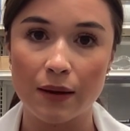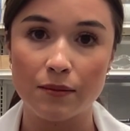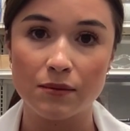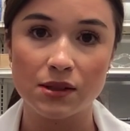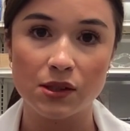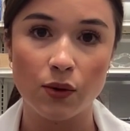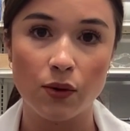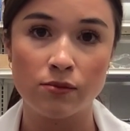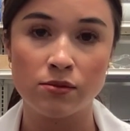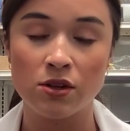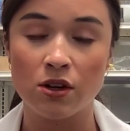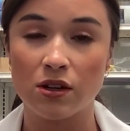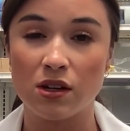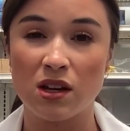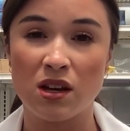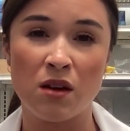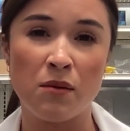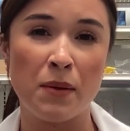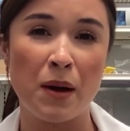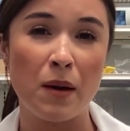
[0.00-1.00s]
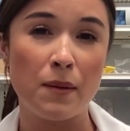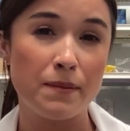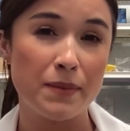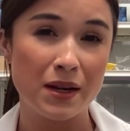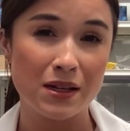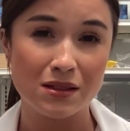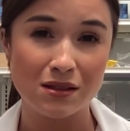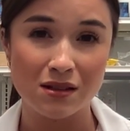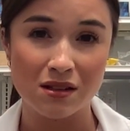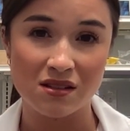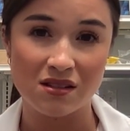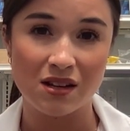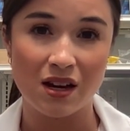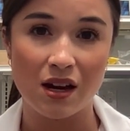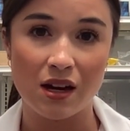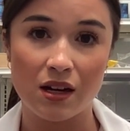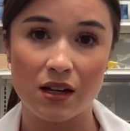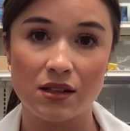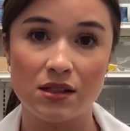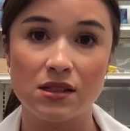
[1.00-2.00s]
So I'm talking about
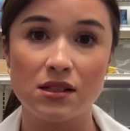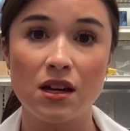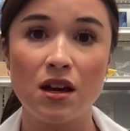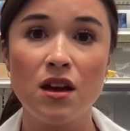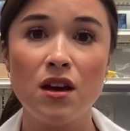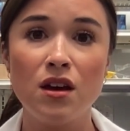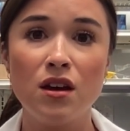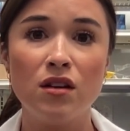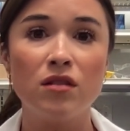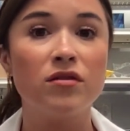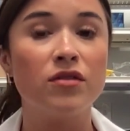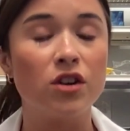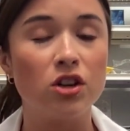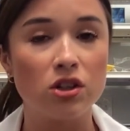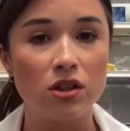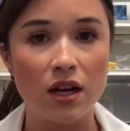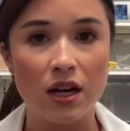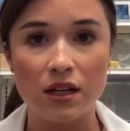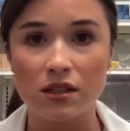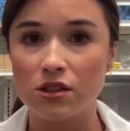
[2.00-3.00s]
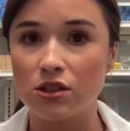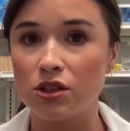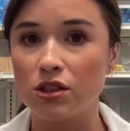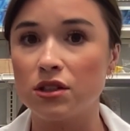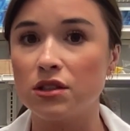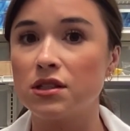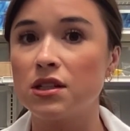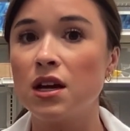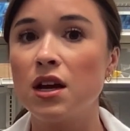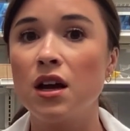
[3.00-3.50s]
pesticides, fertilizers.